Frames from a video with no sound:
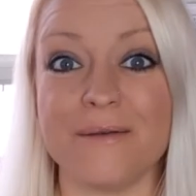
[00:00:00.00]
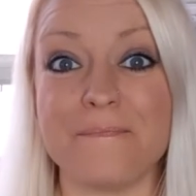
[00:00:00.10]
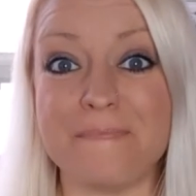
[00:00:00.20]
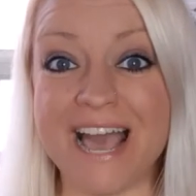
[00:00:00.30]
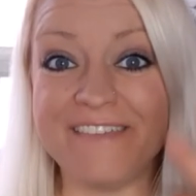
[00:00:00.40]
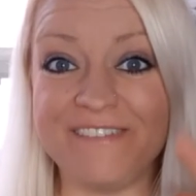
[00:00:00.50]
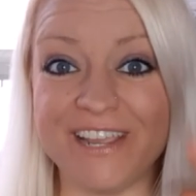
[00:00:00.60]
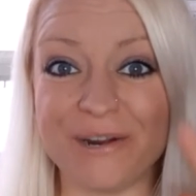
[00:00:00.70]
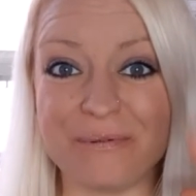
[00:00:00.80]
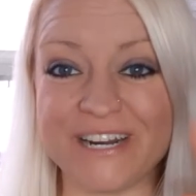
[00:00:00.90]
My
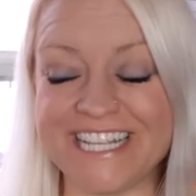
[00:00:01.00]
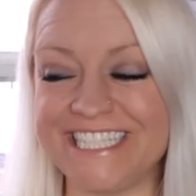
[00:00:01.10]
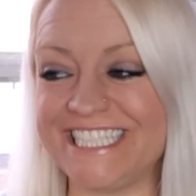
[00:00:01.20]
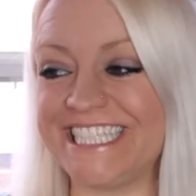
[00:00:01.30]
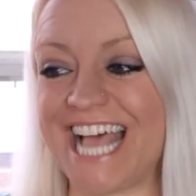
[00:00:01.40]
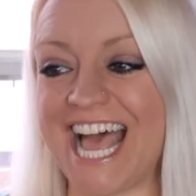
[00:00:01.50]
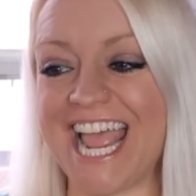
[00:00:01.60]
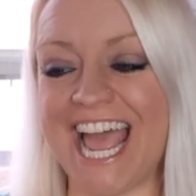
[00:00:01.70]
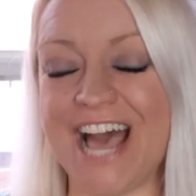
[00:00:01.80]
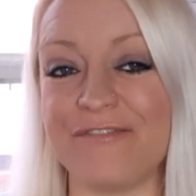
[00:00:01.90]
fingerprints, I
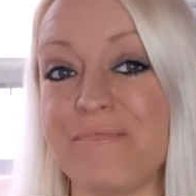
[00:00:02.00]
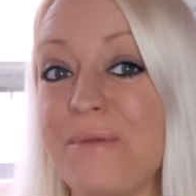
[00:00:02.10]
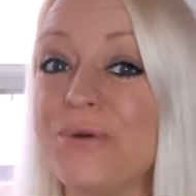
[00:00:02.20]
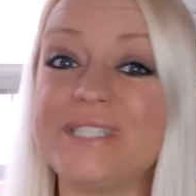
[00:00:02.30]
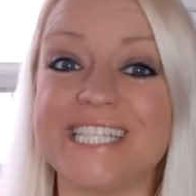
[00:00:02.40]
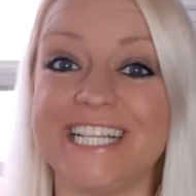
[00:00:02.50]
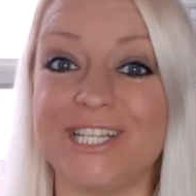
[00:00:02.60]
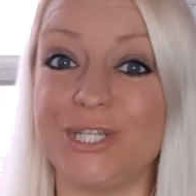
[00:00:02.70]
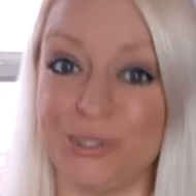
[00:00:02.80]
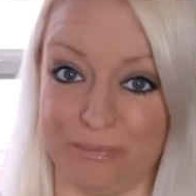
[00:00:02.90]
have mostly
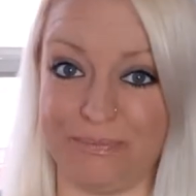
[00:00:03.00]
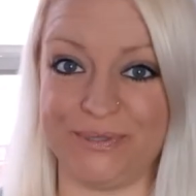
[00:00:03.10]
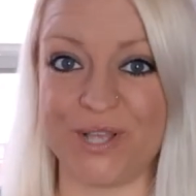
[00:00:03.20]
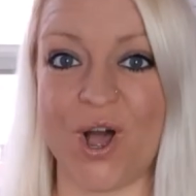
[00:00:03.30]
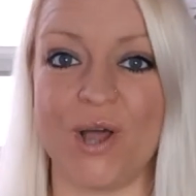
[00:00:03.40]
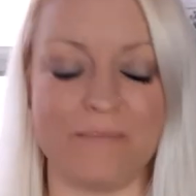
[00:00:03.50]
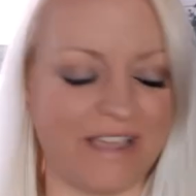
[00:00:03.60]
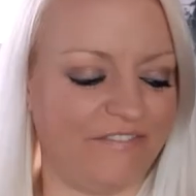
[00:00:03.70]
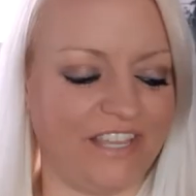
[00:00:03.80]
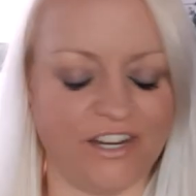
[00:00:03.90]
loops on
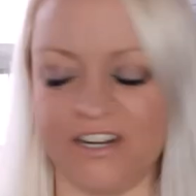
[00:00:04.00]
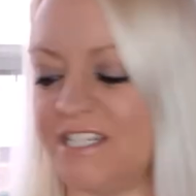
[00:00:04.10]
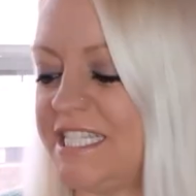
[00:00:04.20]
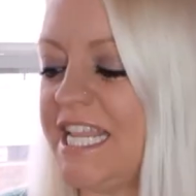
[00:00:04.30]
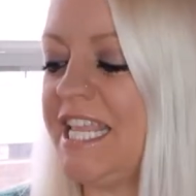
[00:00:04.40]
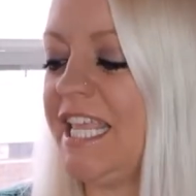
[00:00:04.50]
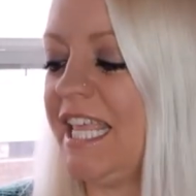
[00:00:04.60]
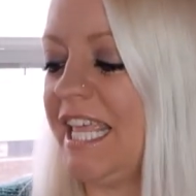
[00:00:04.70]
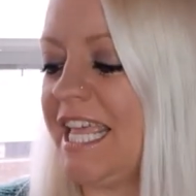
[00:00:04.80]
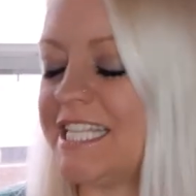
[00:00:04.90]
my fingers,
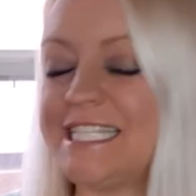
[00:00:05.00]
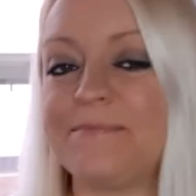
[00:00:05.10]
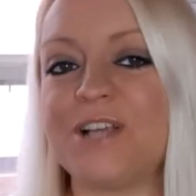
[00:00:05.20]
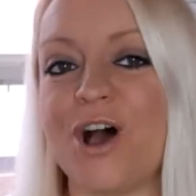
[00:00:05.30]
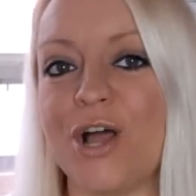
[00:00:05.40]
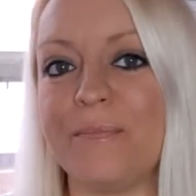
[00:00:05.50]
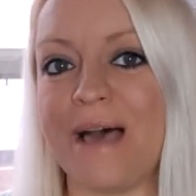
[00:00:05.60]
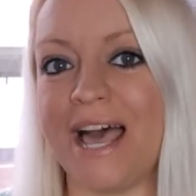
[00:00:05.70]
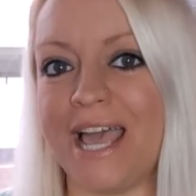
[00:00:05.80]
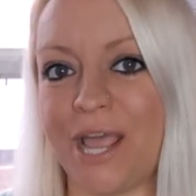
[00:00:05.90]
except on
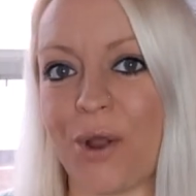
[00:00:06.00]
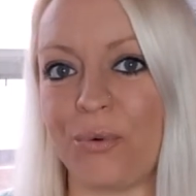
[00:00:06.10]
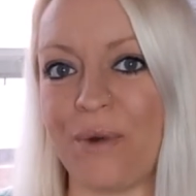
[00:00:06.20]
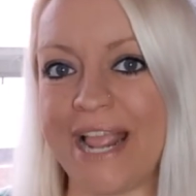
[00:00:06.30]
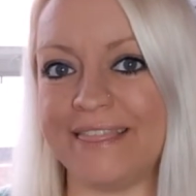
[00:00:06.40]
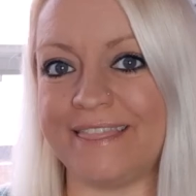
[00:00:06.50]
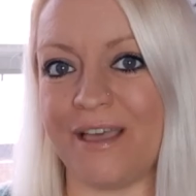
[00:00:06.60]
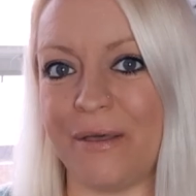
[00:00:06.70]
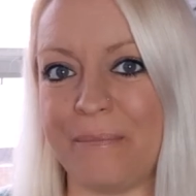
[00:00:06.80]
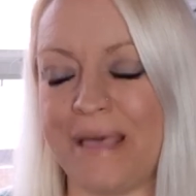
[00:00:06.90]
my right
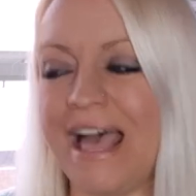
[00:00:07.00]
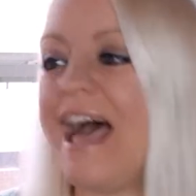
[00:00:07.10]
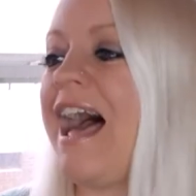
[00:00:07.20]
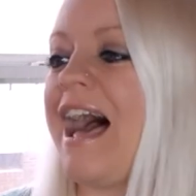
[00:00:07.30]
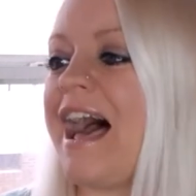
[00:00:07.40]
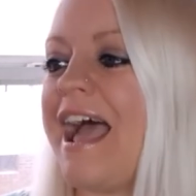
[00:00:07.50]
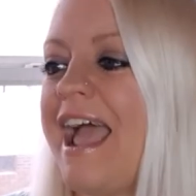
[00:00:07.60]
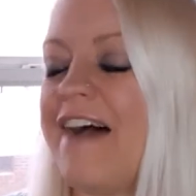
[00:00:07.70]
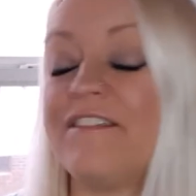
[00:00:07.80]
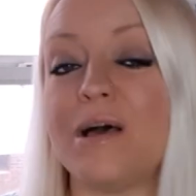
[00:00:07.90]
thumb, I
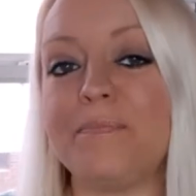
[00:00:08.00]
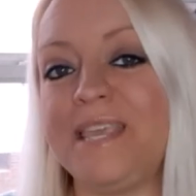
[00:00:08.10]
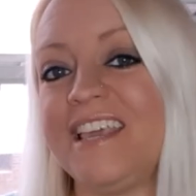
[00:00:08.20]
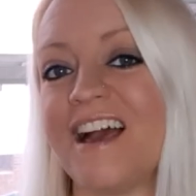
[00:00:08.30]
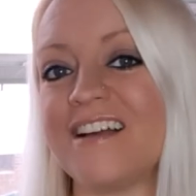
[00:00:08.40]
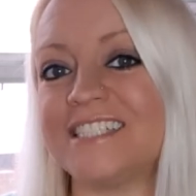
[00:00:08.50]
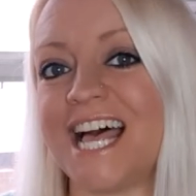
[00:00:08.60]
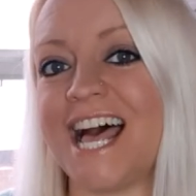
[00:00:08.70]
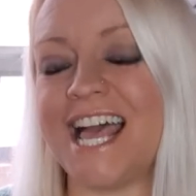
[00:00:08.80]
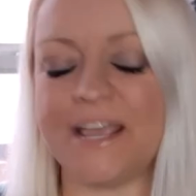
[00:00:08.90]
have a peacock's
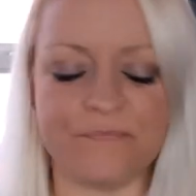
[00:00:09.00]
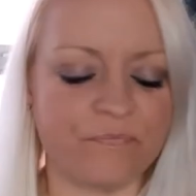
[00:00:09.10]
eye.